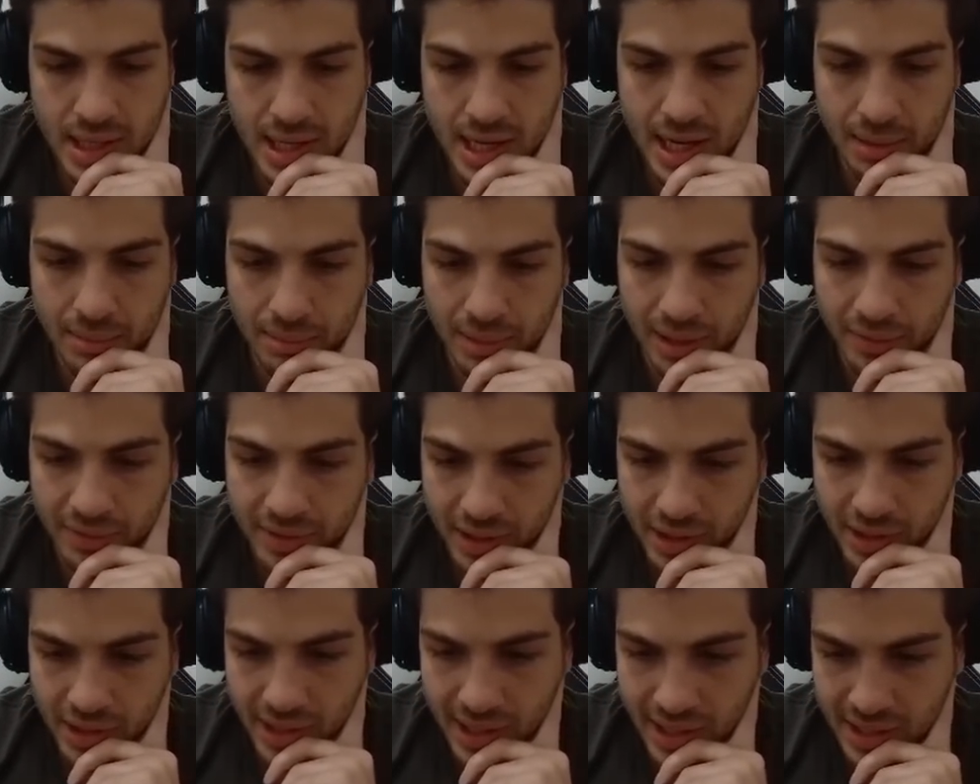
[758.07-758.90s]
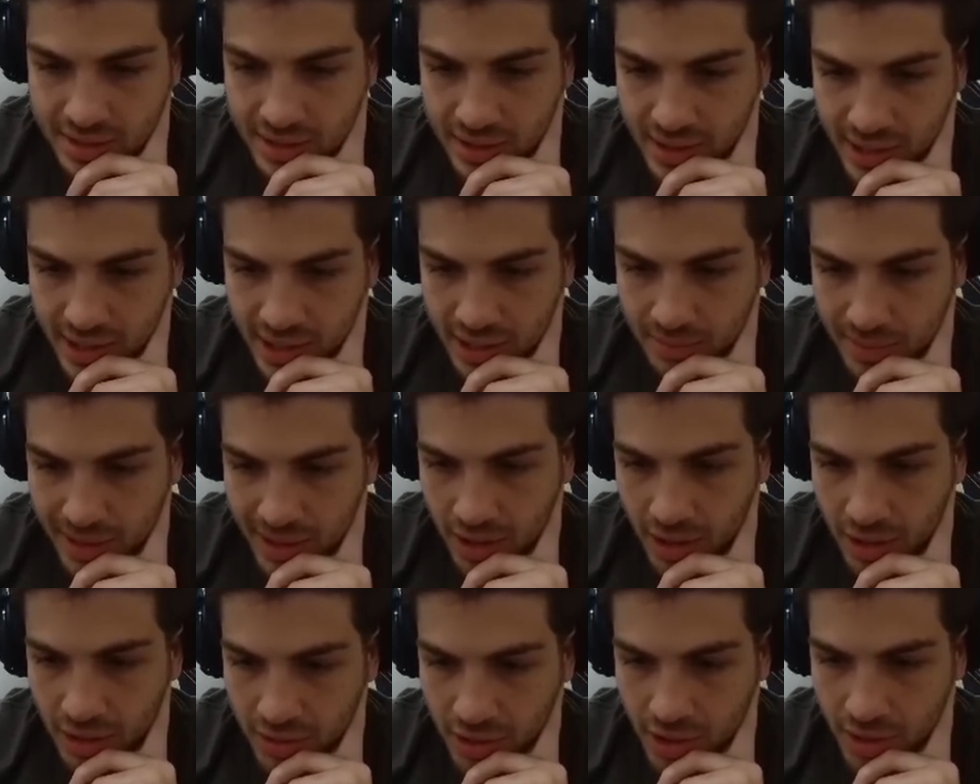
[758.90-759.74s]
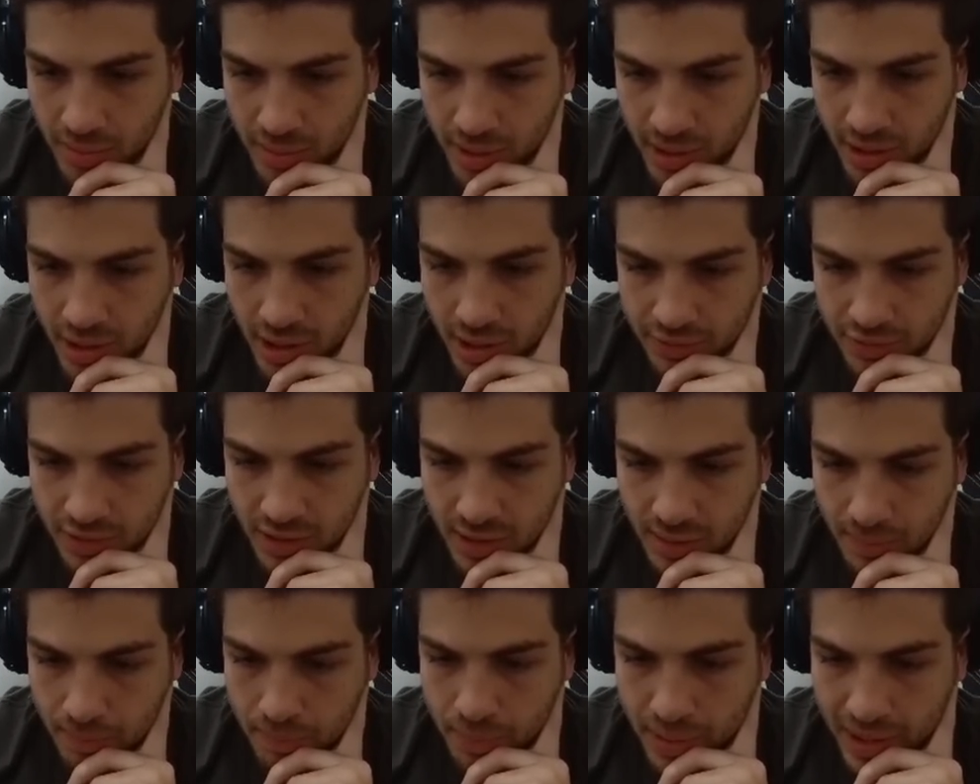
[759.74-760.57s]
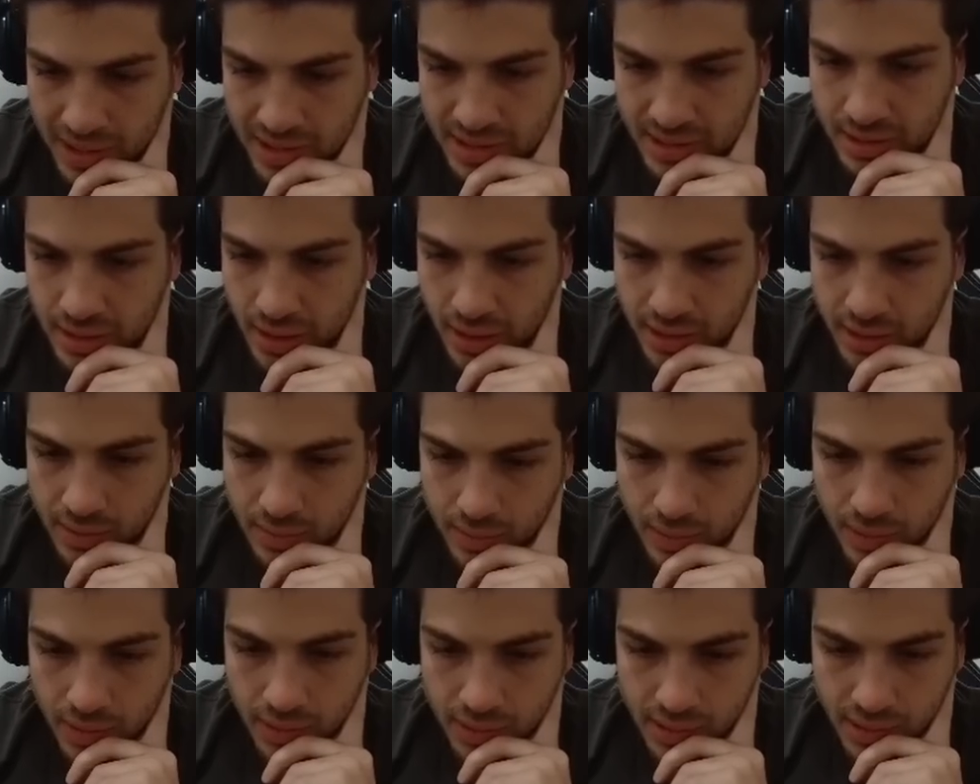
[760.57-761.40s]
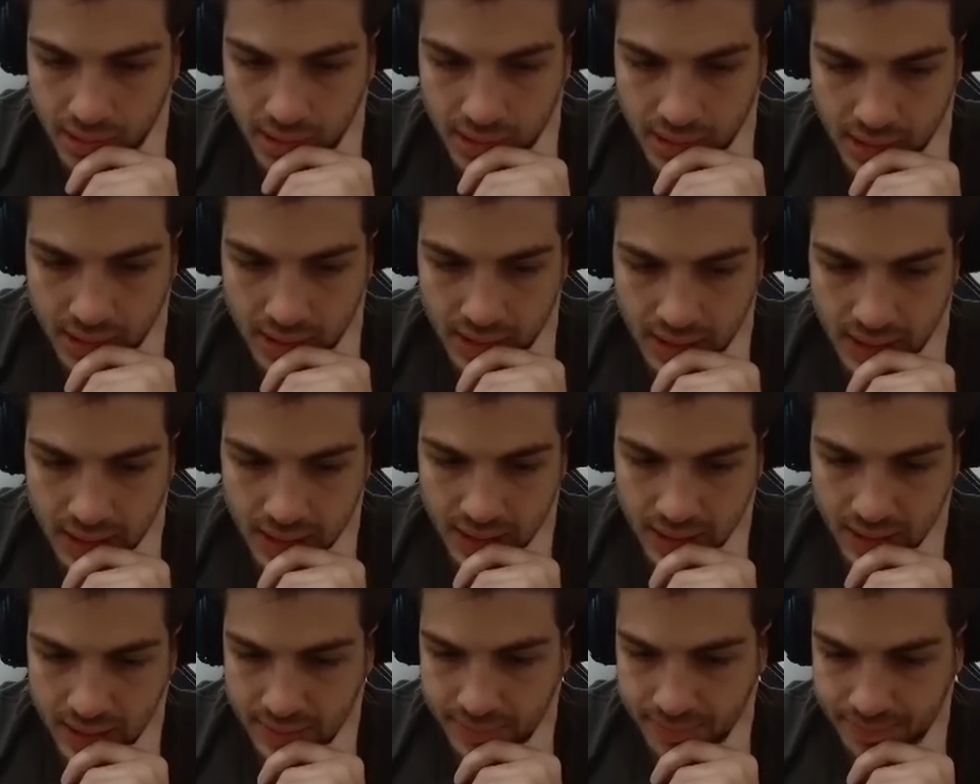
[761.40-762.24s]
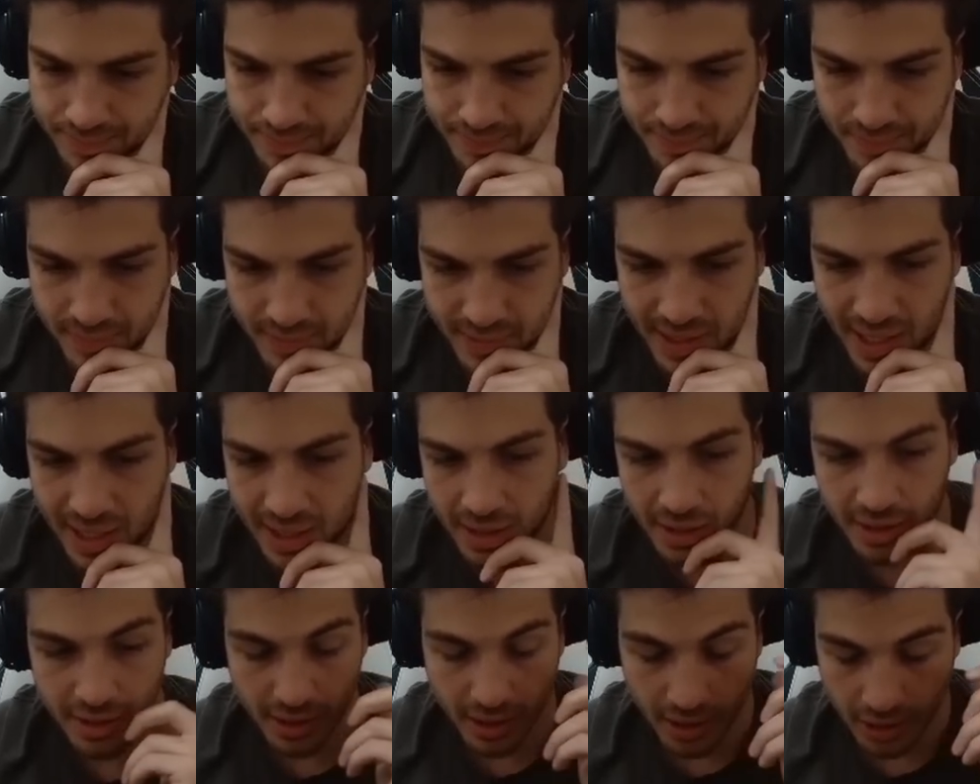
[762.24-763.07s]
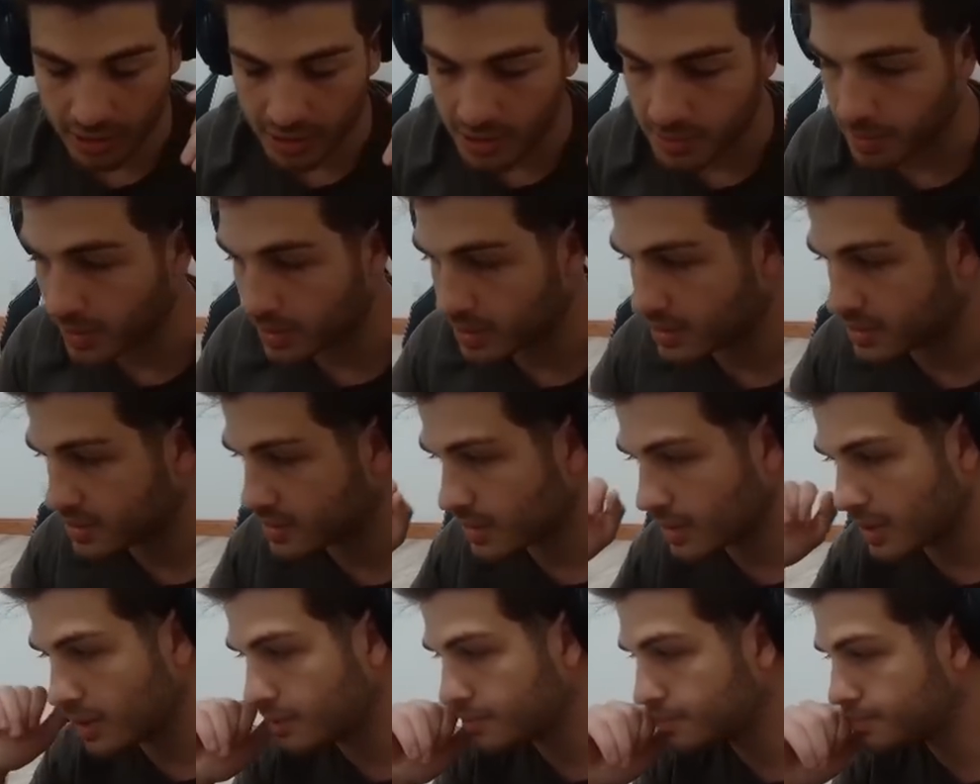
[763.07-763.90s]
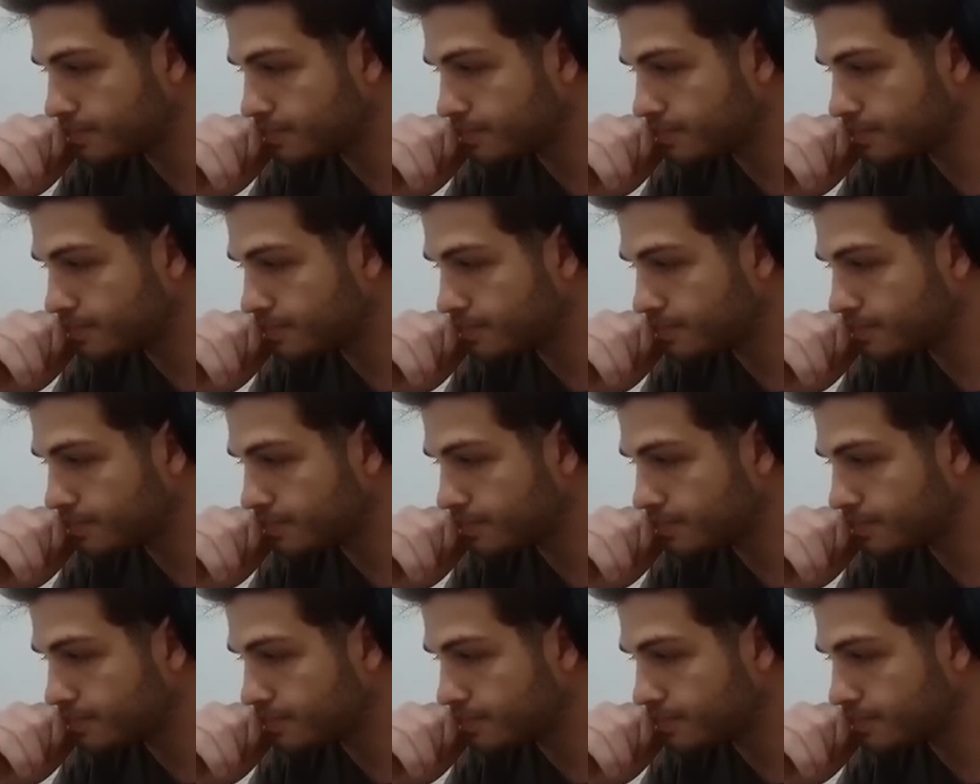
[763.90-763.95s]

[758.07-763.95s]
I'm loving that you guys are here, man. Although we're not off to the best start in the world. $900 spin. Let's go.